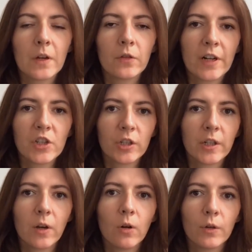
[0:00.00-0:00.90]

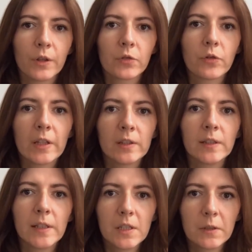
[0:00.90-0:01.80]
Russia on the
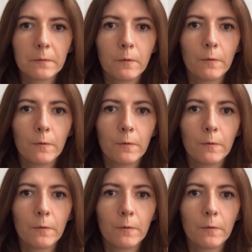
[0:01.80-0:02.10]
red list